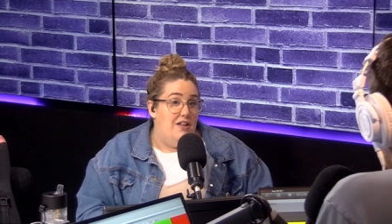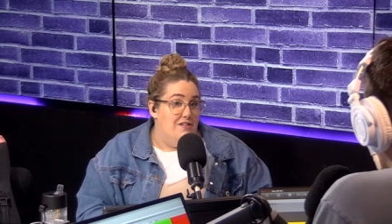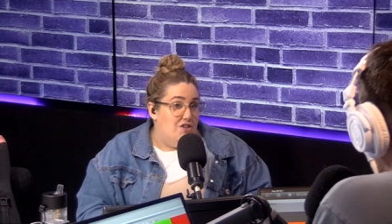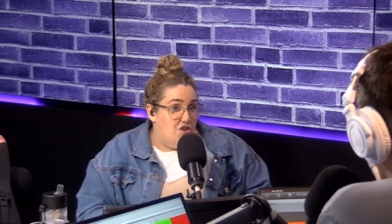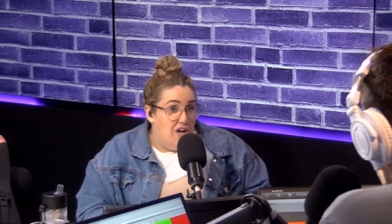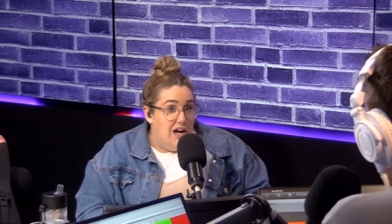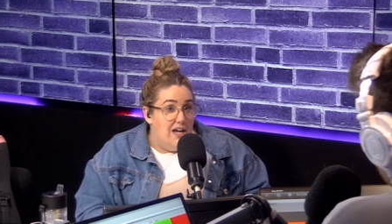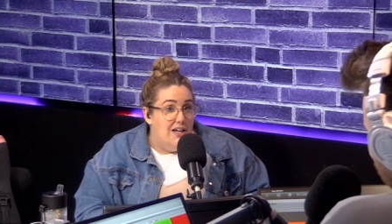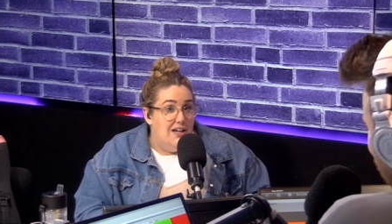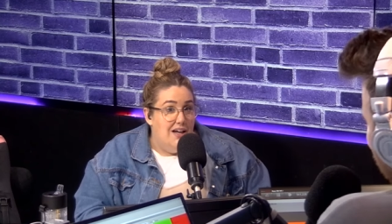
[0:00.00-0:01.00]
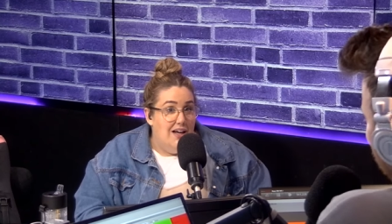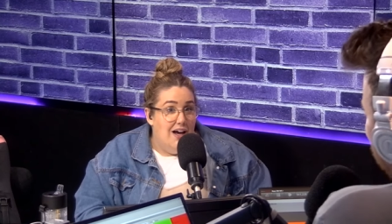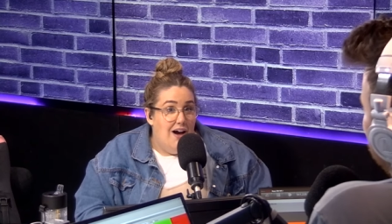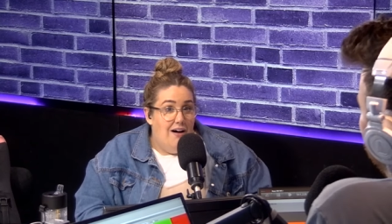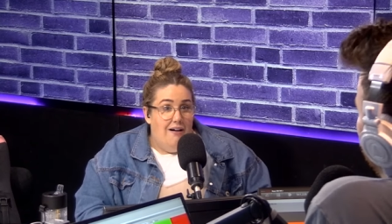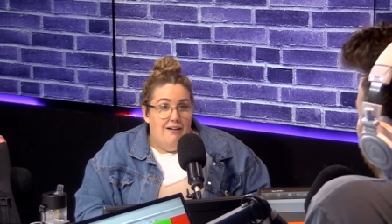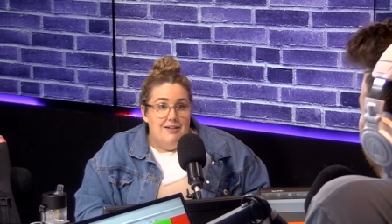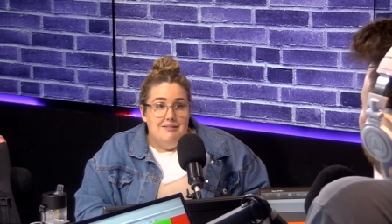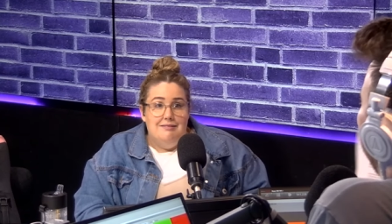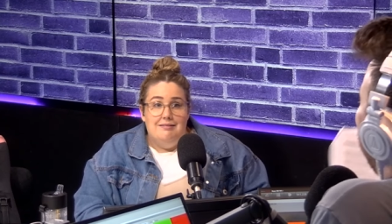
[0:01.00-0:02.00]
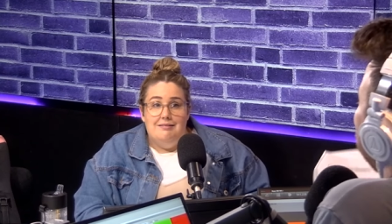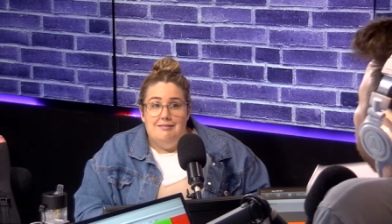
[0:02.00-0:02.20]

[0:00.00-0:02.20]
in the street. And